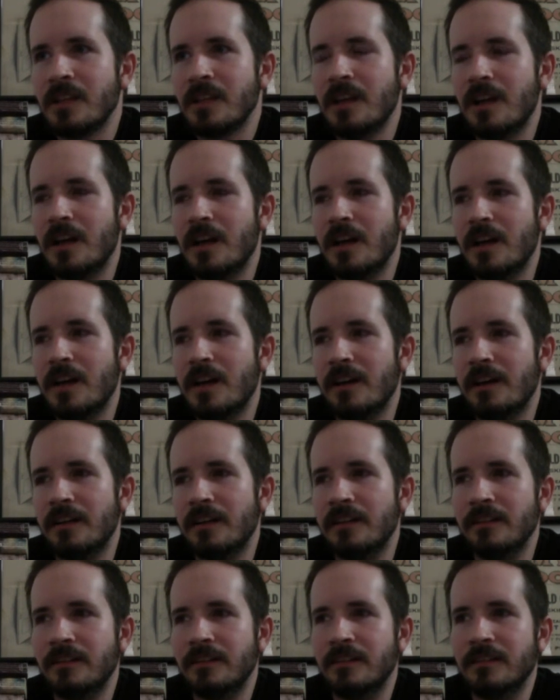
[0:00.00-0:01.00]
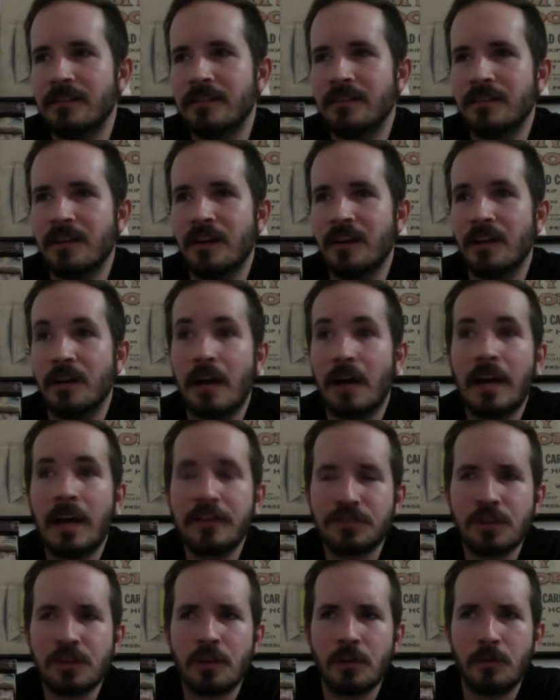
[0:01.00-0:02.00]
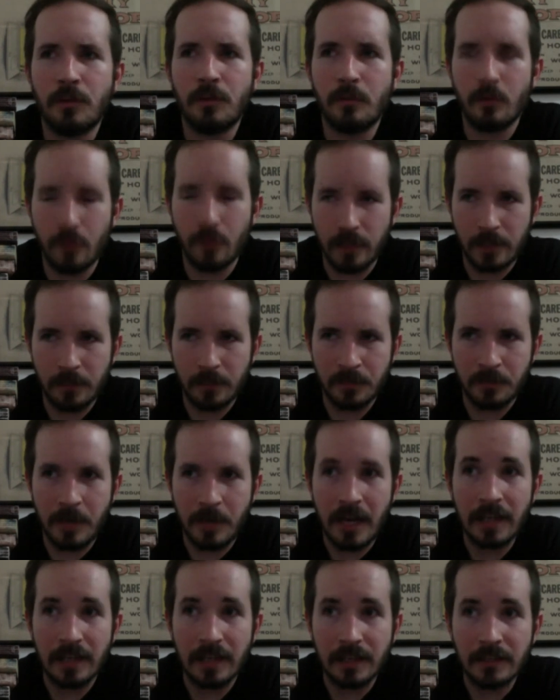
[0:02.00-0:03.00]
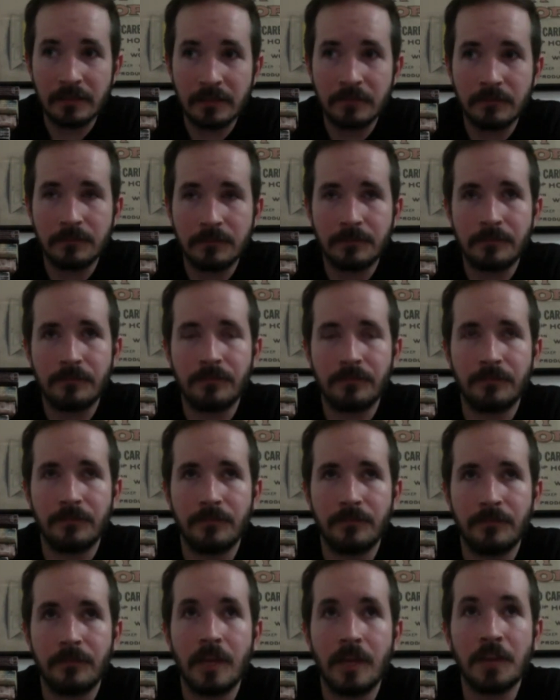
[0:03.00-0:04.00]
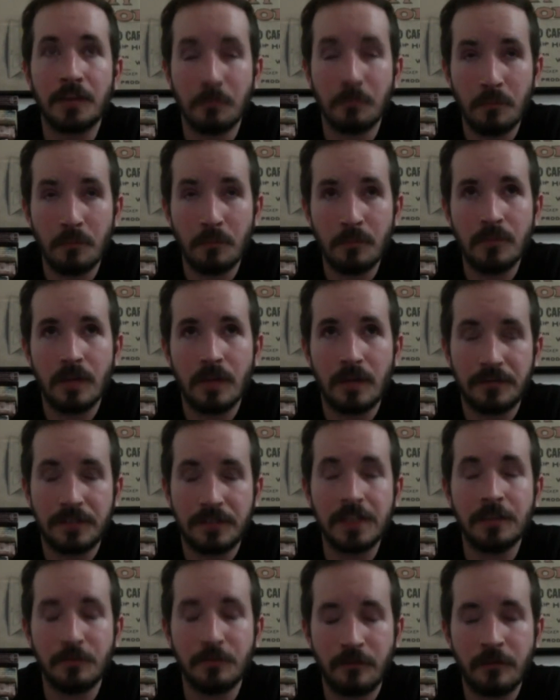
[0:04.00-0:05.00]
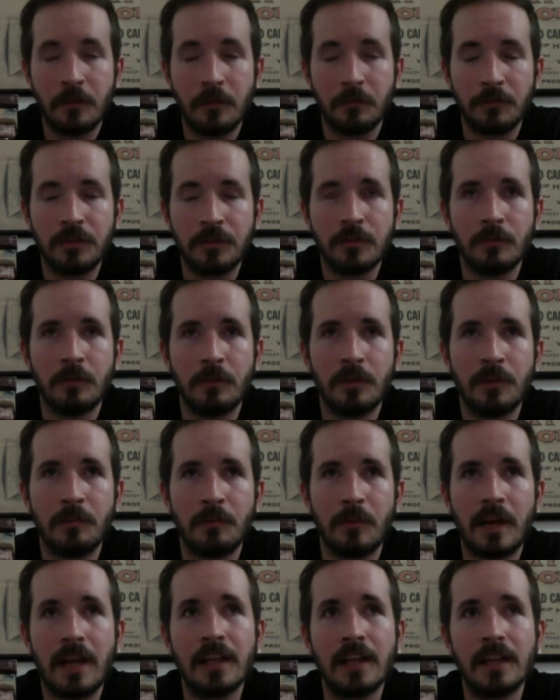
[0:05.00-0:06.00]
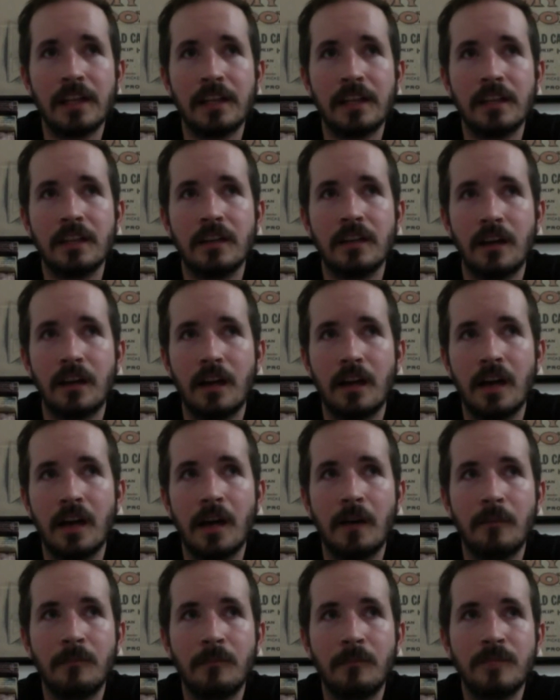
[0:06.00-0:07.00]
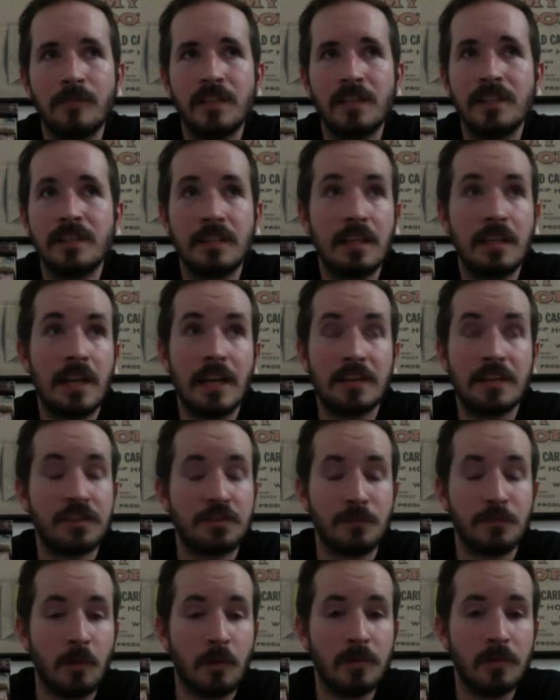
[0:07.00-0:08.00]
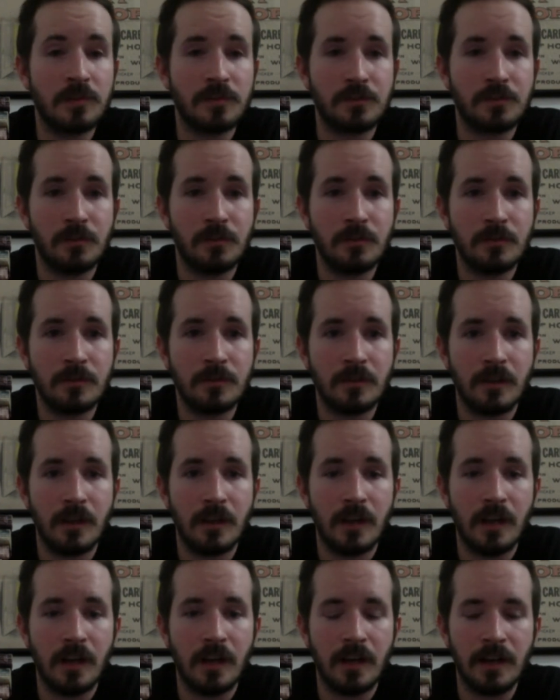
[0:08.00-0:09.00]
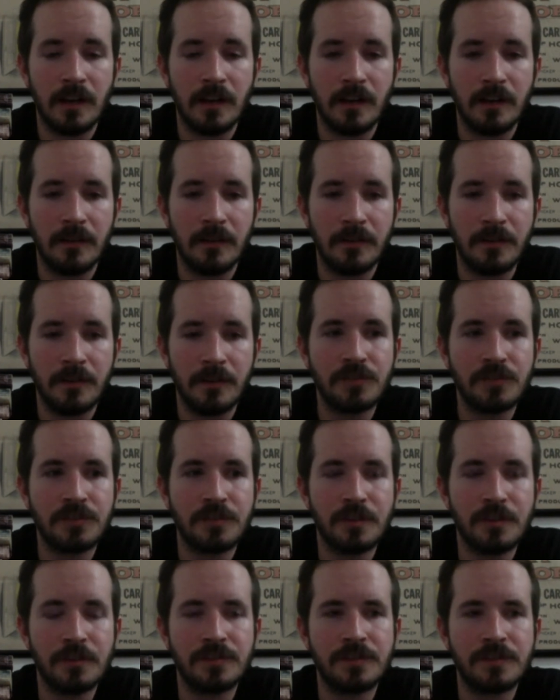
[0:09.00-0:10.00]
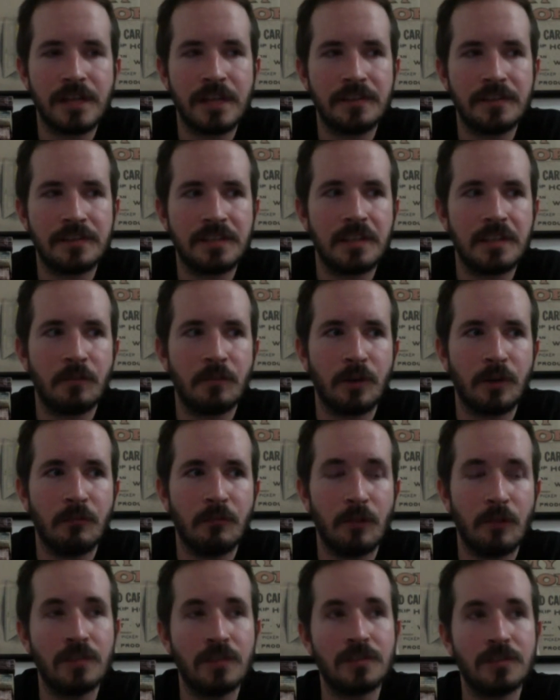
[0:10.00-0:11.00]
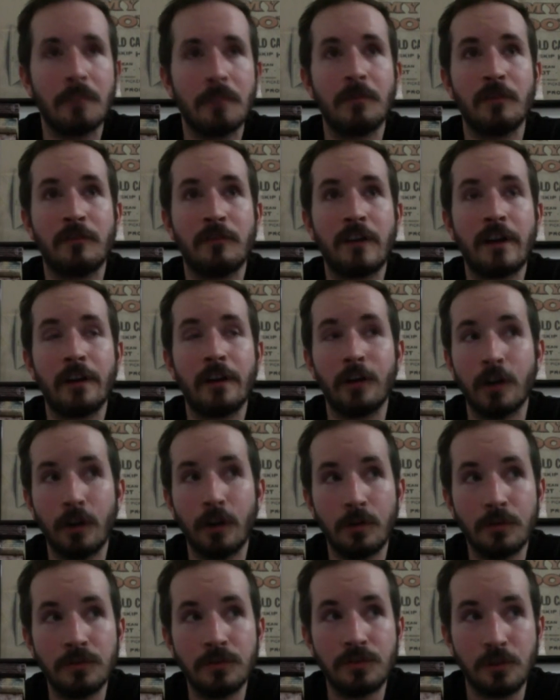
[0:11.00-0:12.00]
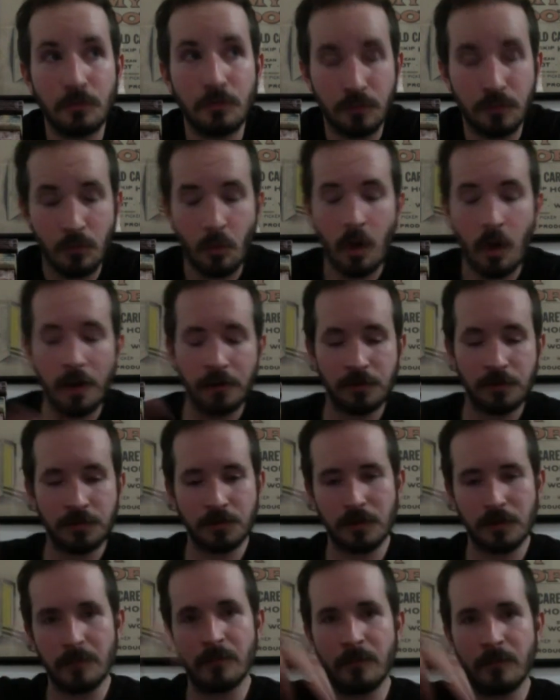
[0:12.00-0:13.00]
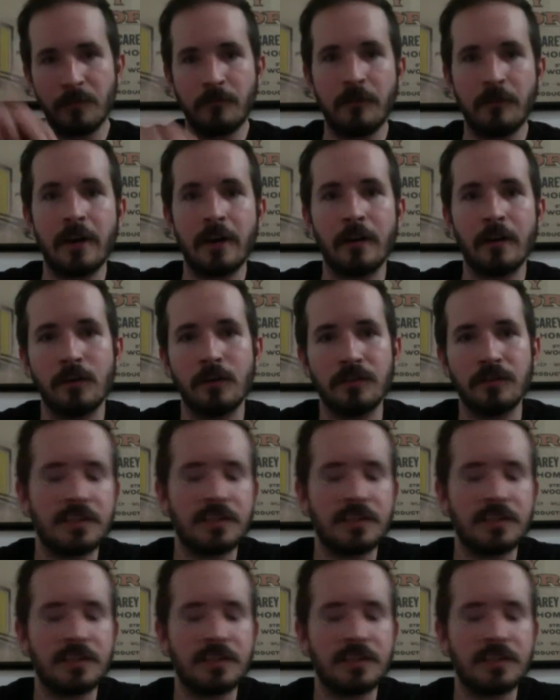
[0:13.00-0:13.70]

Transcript: I saw the Remo Williams pilot, I've seen the film too, but the pilot, it has its moments too. There's that scene where he runs up the fire hose, the water stream from the fire hose.